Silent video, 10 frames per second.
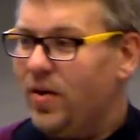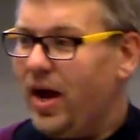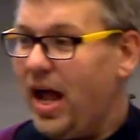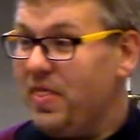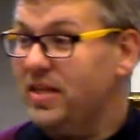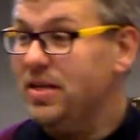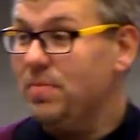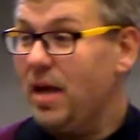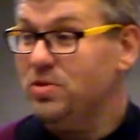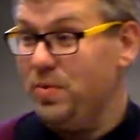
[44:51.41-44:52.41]
right, I think
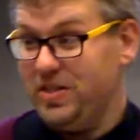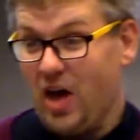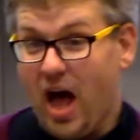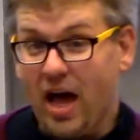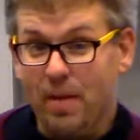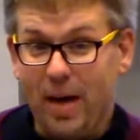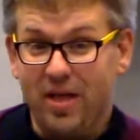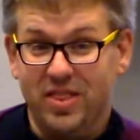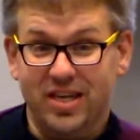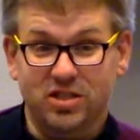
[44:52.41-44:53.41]
sometimes when we talk
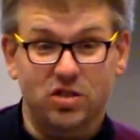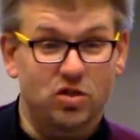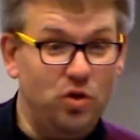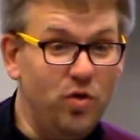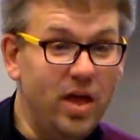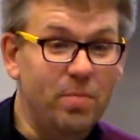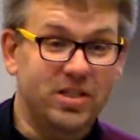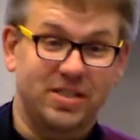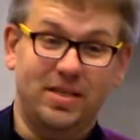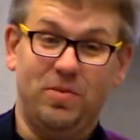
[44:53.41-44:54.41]
about this to them,
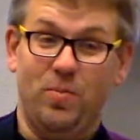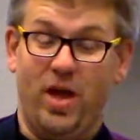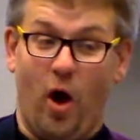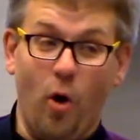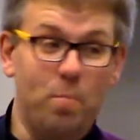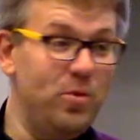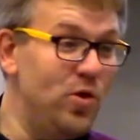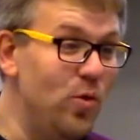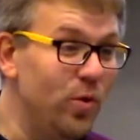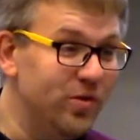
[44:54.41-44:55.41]
which is something we hope
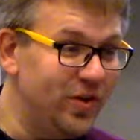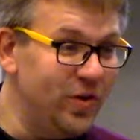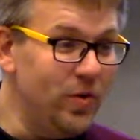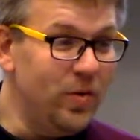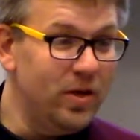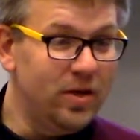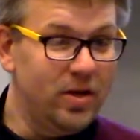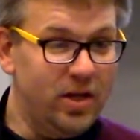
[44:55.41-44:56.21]
you will do,